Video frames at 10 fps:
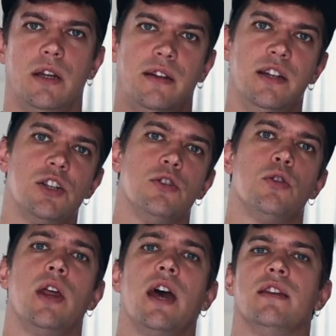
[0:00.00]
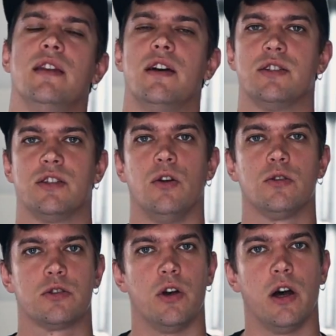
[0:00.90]
In addition to that, there is
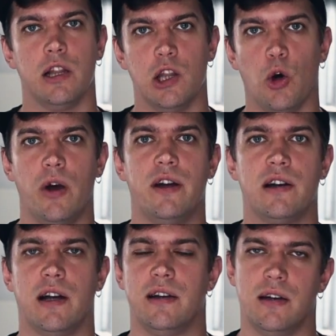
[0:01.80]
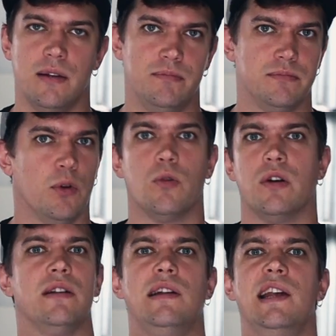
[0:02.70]
also a lawyer
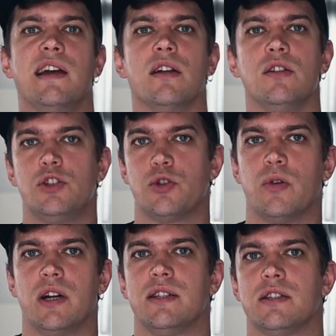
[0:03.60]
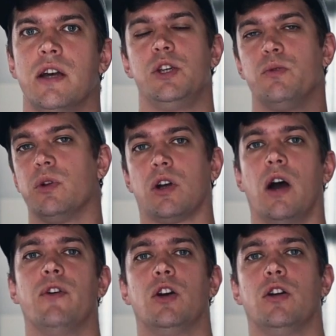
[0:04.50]
or legal insurance, which will
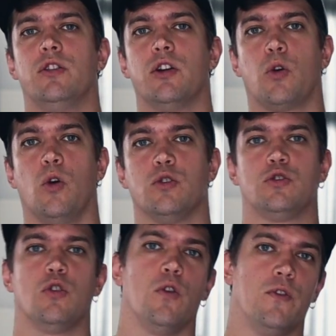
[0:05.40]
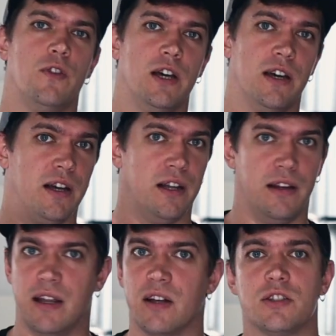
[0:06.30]
cover the cost of the
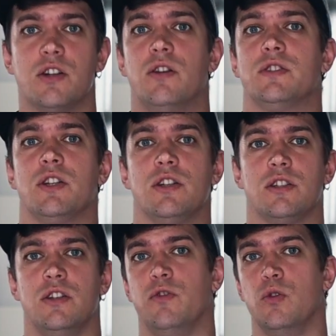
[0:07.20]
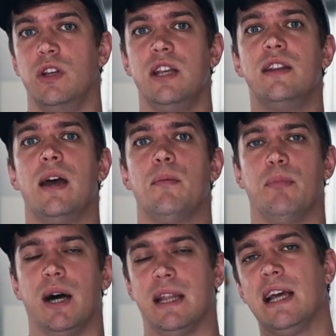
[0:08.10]
legal services if you need them,
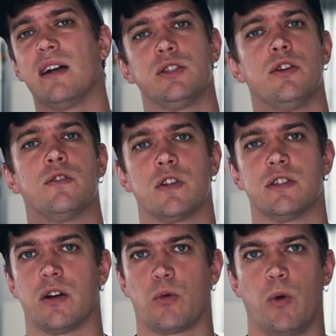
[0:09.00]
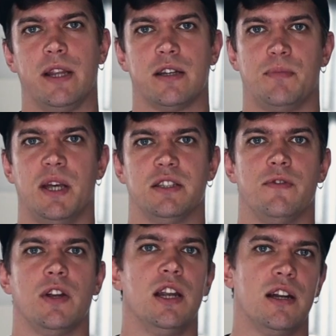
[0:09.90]
but legal services are quite
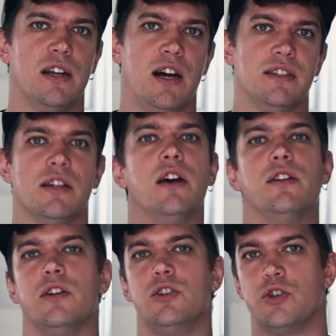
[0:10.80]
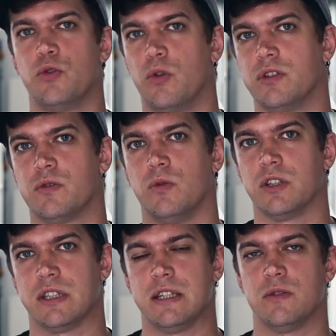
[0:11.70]
expensive in Netherlands and insurance
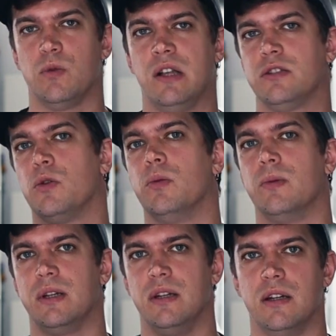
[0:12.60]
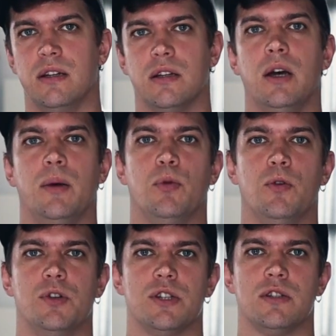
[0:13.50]
was as well, so we didn't
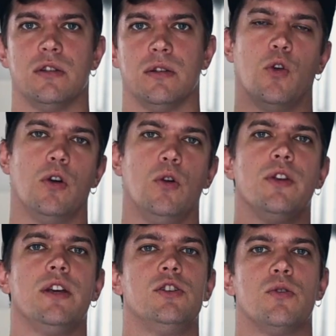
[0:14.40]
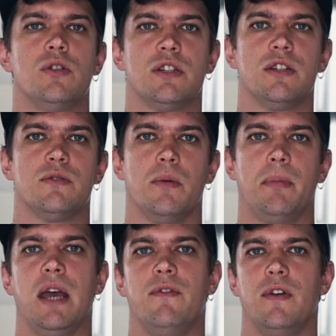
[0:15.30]
purchase it. For all the insurances we
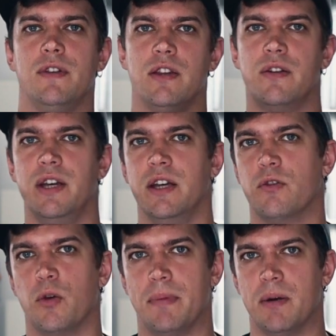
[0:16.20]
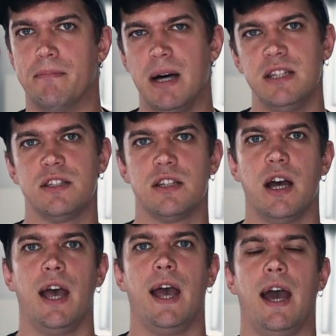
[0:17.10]
pay 53 euro per month,
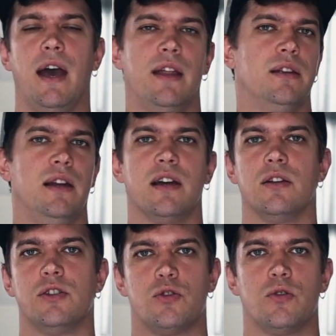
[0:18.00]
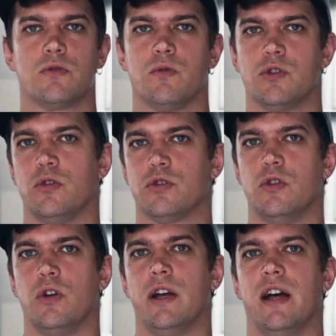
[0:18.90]
and the legal insurance was
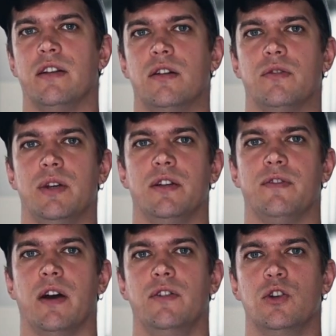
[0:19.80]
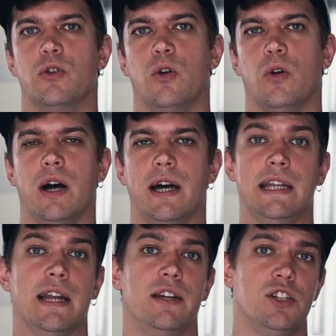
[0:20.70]
also another 25 euro
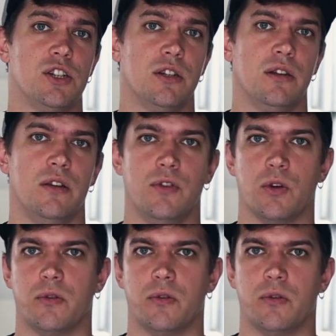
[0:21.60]
in addition if you're